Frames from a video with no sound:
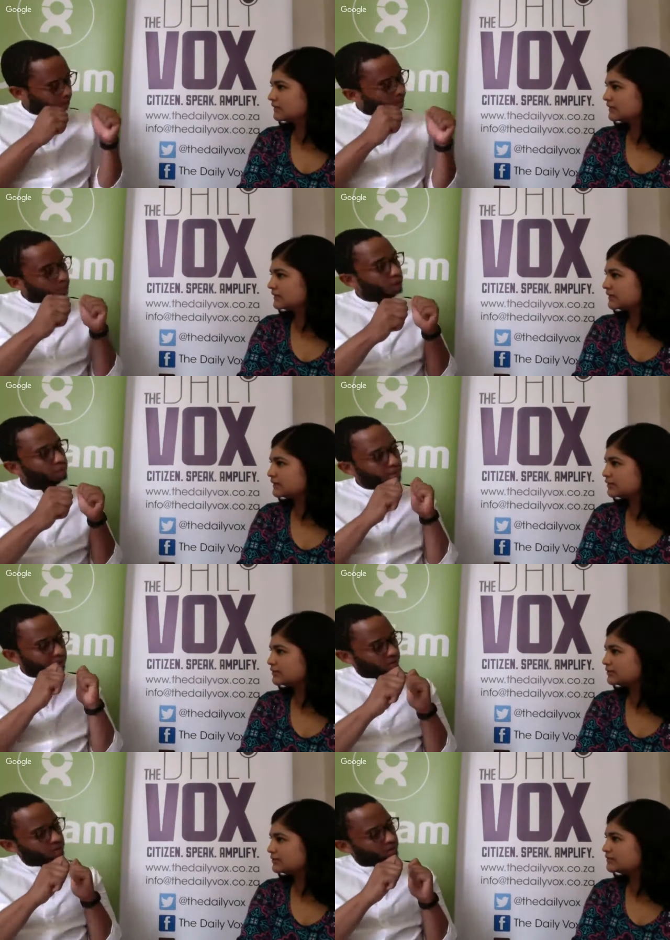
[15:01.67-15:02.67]
Speaker 1: between
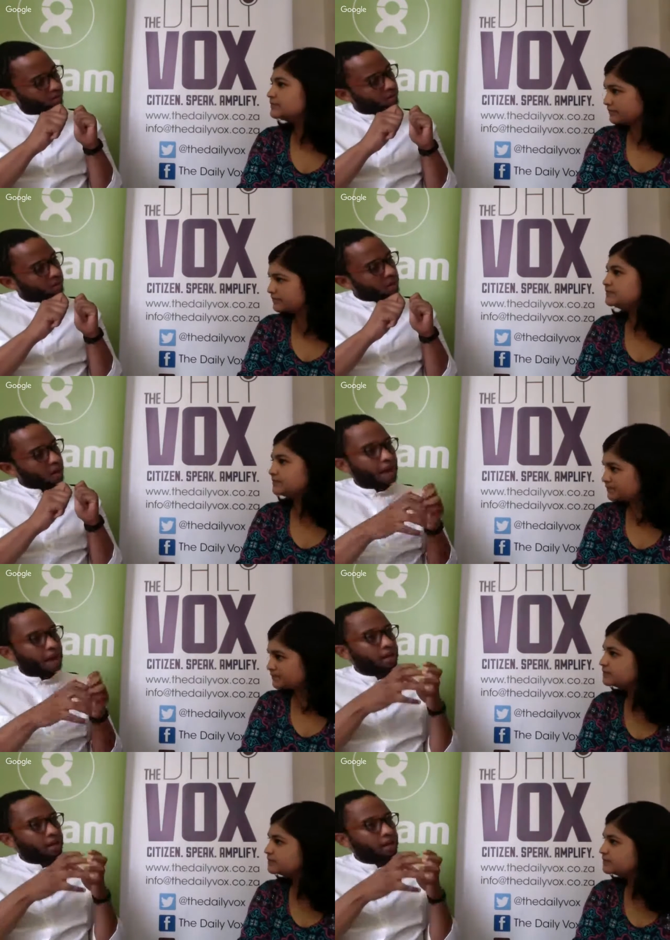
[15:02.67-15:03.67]
business mm-hmm.
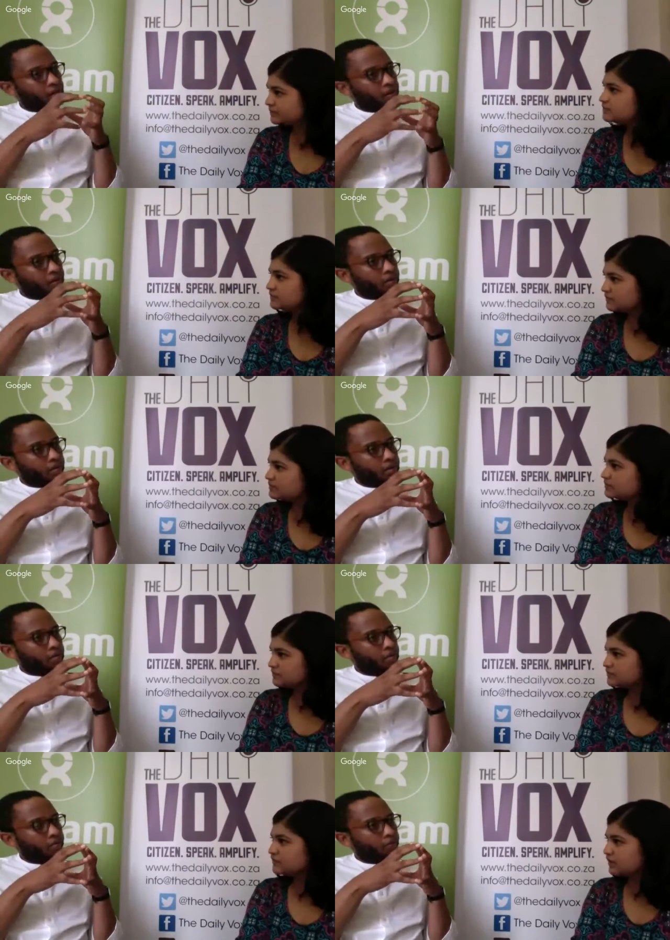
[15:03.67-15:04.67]
and
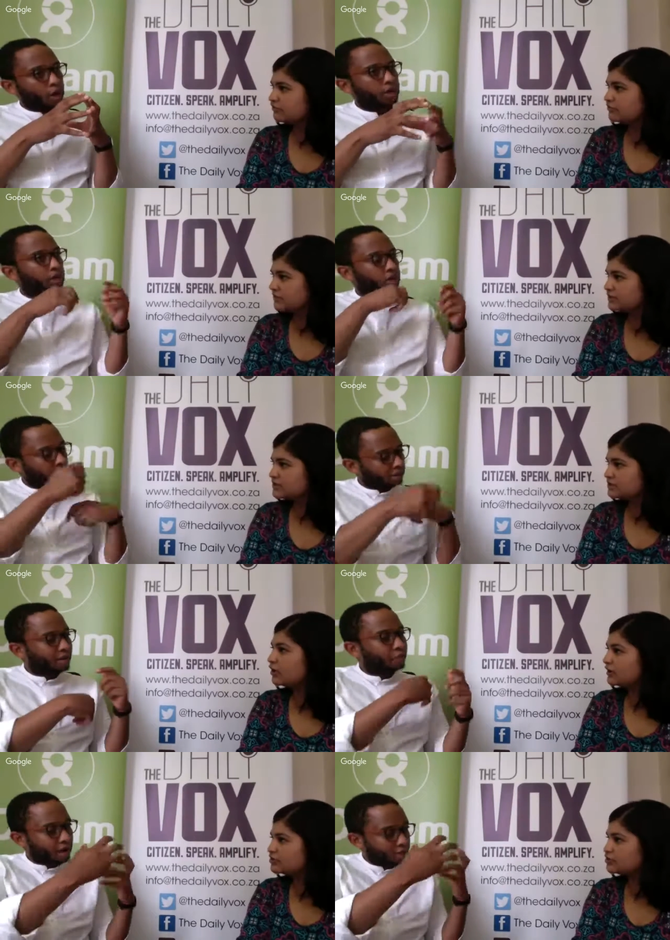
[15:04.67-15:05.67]
politicians that are
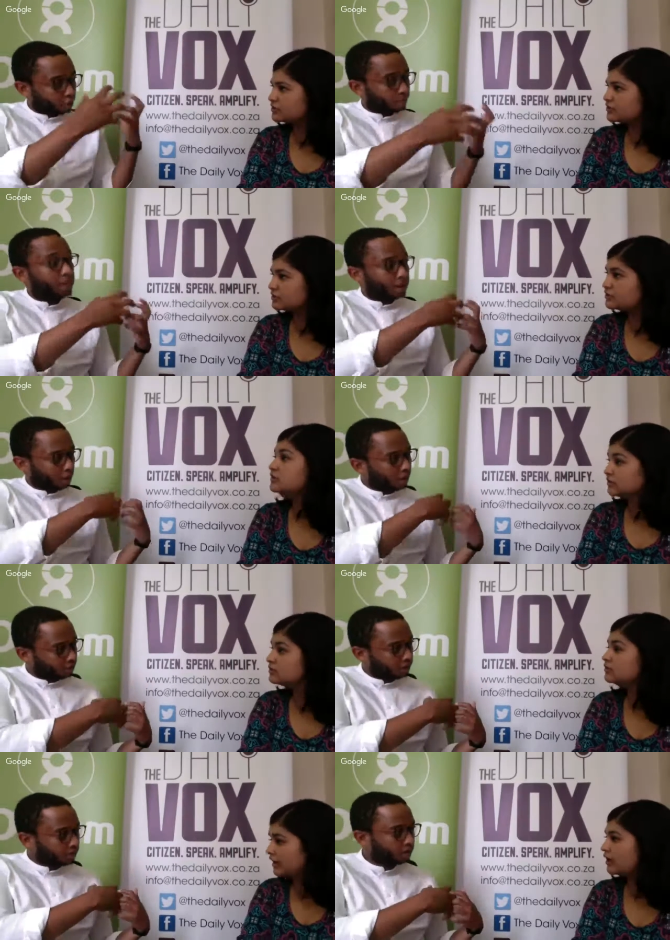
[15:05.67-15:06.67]
vying for public office
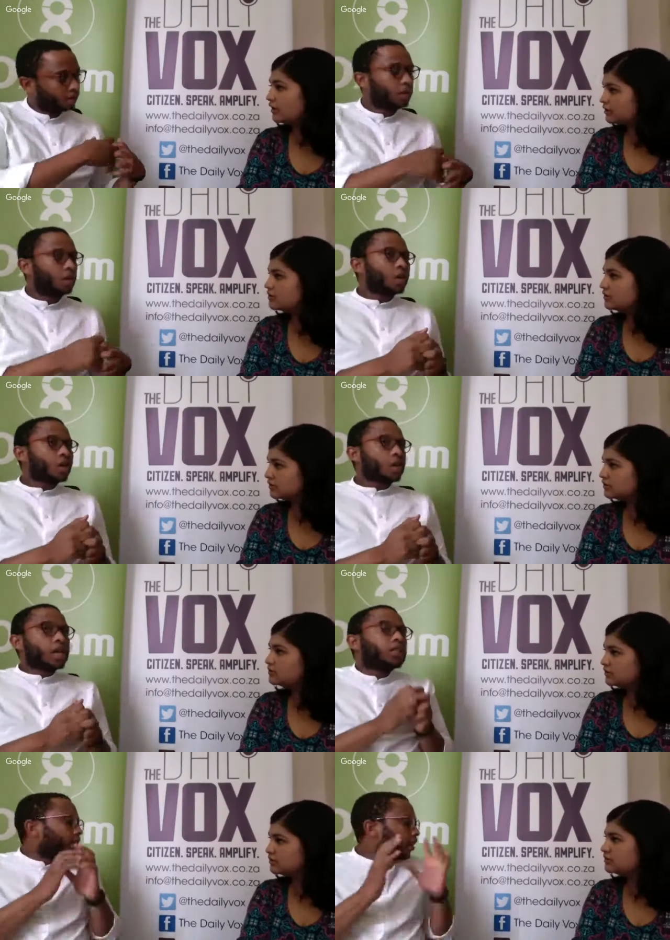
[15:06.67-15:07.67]
yeah. is
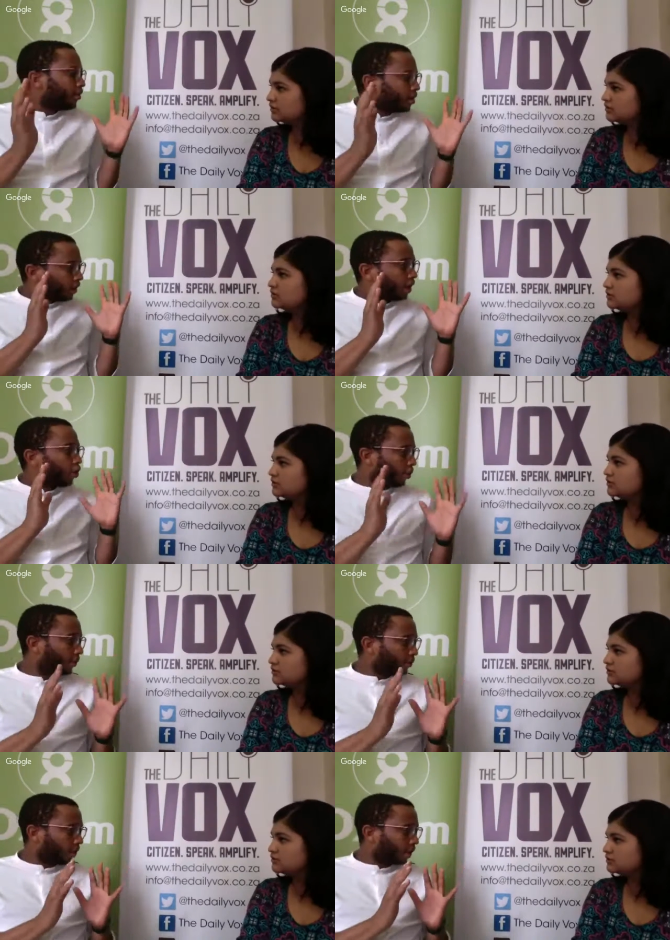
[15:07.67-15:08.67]
inherently a corrupt
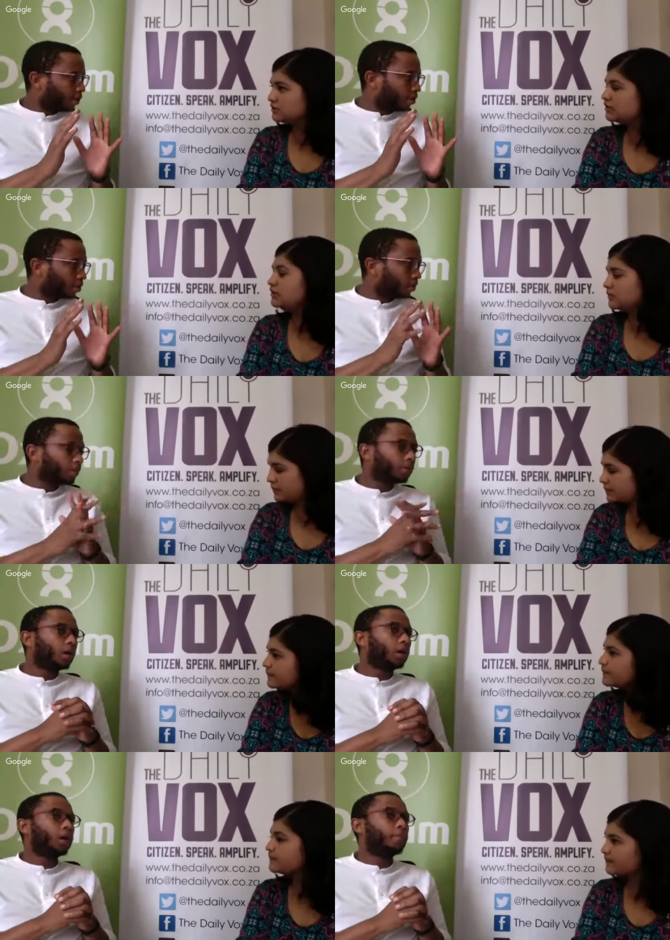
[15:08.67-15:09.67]
relationship.
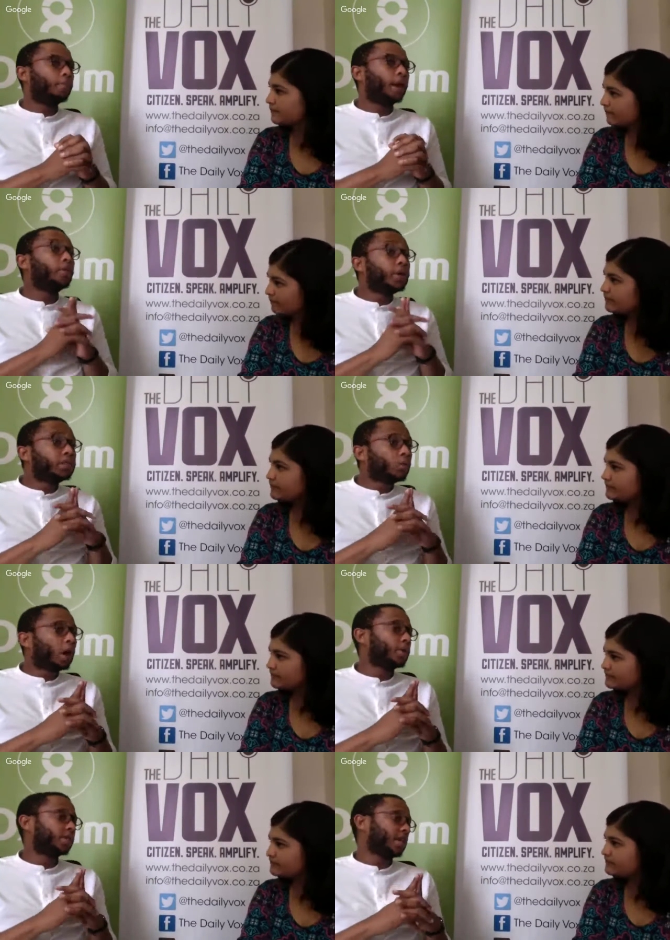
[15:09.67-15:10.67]
Um, and the reason why we
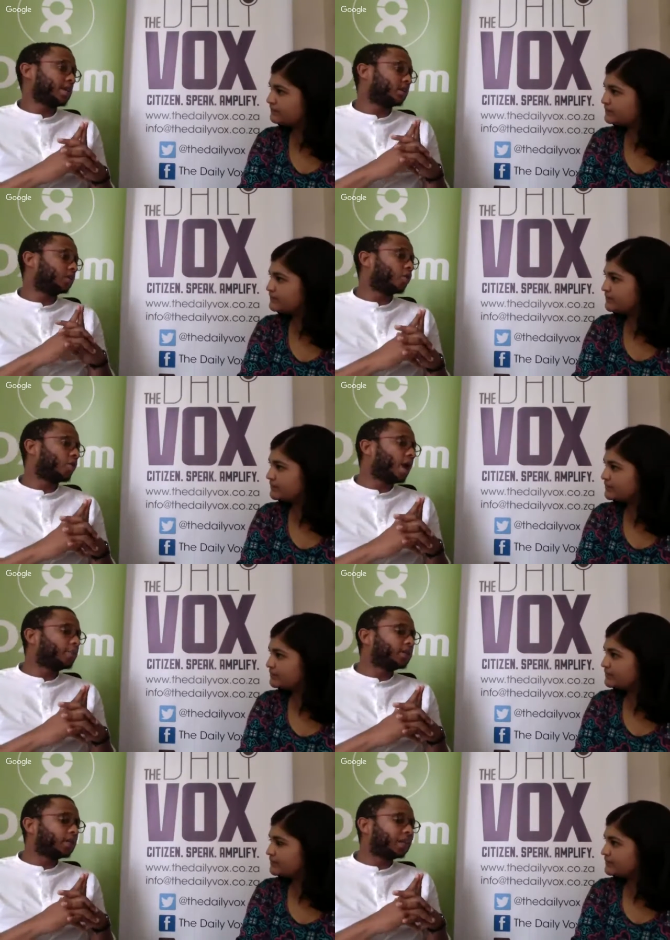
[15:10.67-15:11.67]
say it is corrupt is
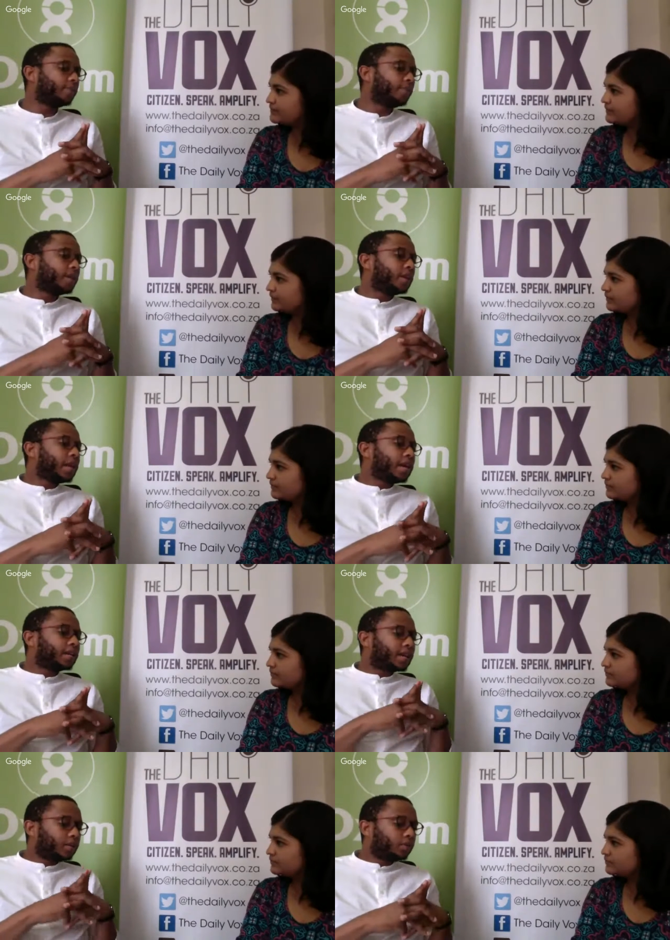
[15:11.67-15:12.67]
that it
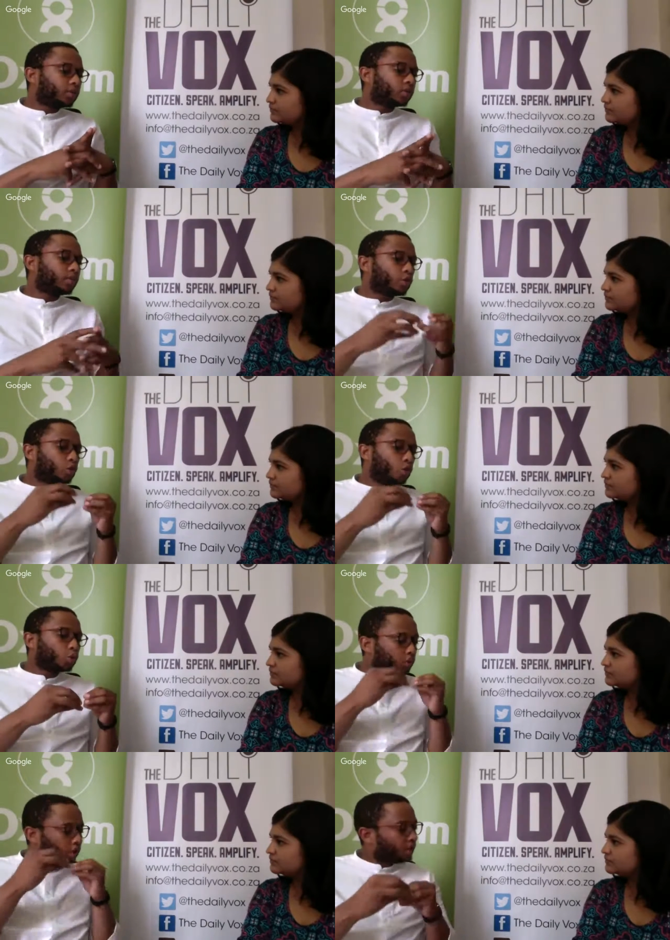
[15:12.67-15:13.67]
gives those
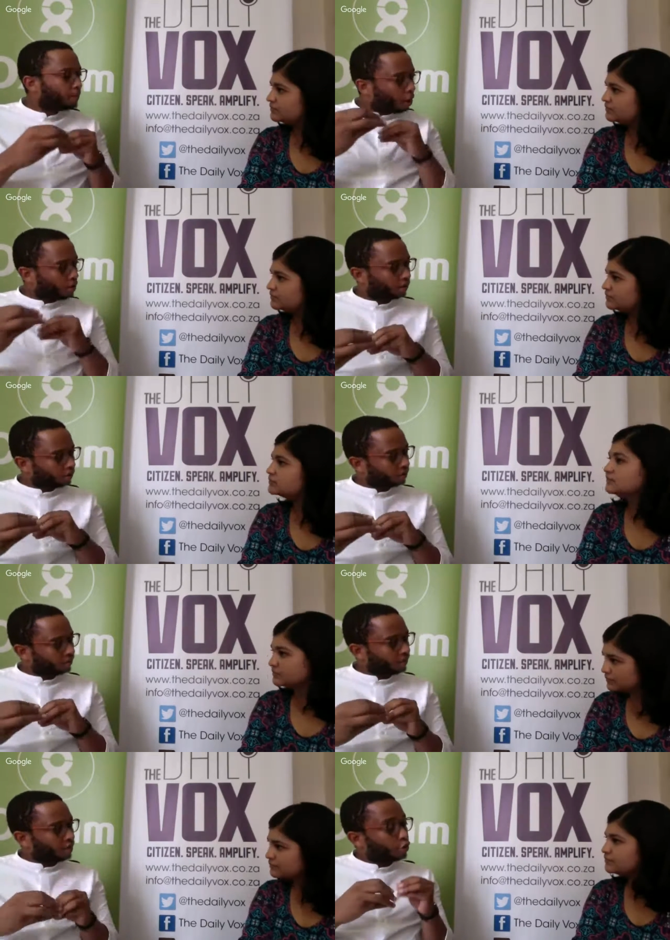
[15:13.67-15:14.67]
with deep pockets
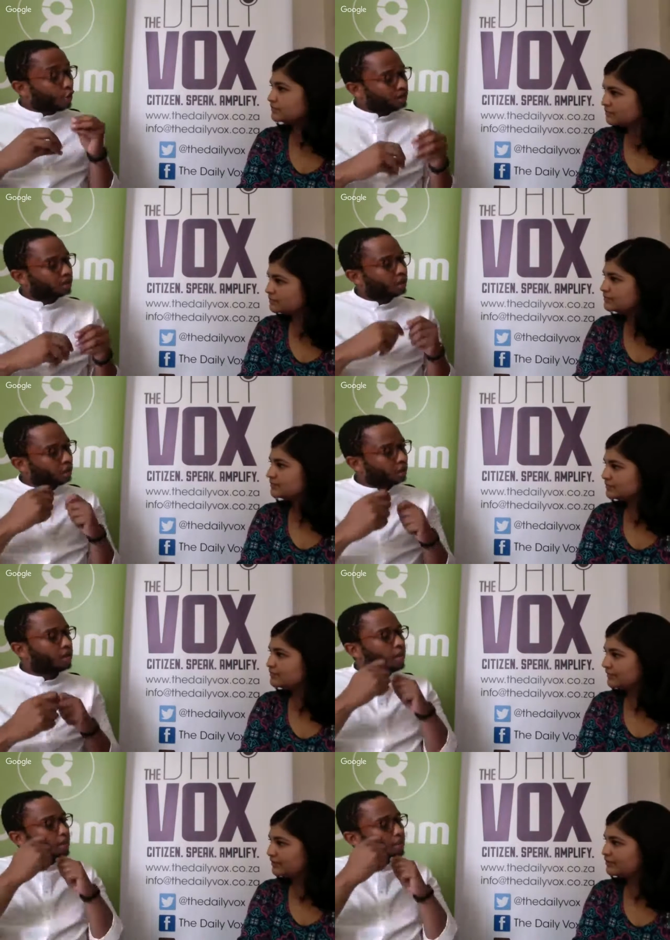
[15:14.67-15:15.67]
greater
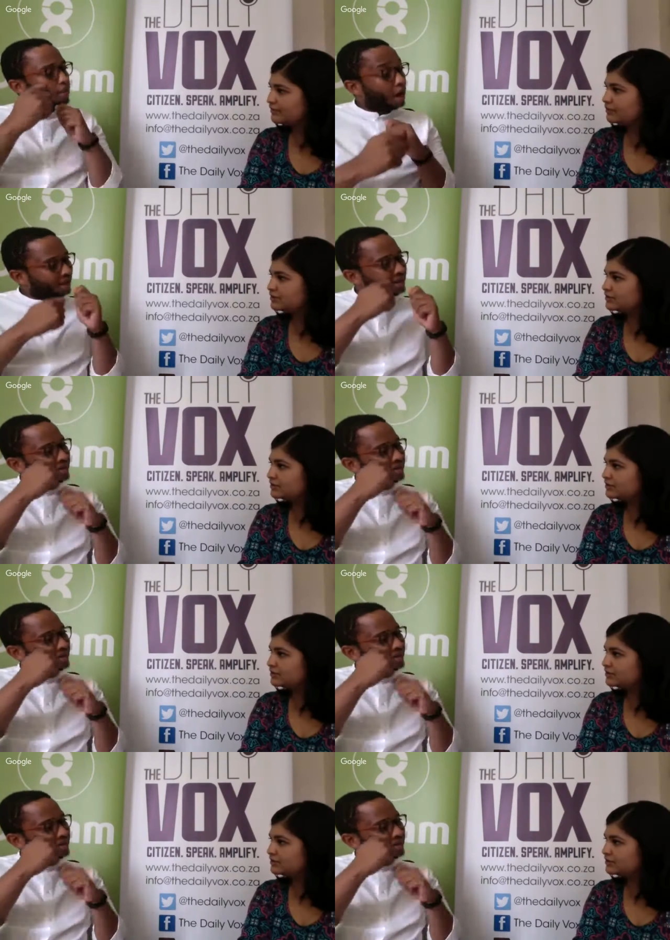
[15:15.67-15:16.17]
bargaining